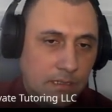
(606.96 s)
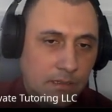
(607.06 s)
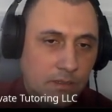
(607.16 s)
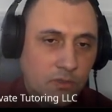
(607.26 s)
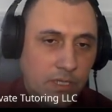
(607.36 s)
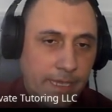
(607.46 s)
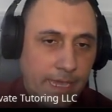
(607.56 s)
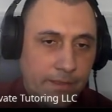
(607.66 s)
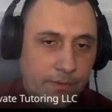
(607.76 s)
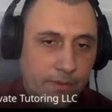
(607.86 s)
need to say
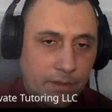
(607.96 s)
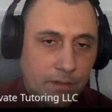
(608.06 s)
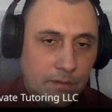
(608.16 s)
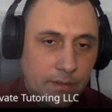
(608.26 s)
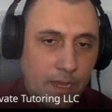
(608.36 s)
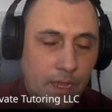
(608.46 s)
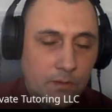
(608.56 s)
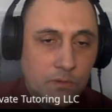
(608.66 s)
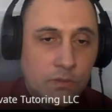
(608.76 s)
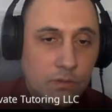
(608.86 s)
enter the
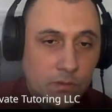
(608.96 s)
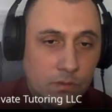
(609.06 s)
house.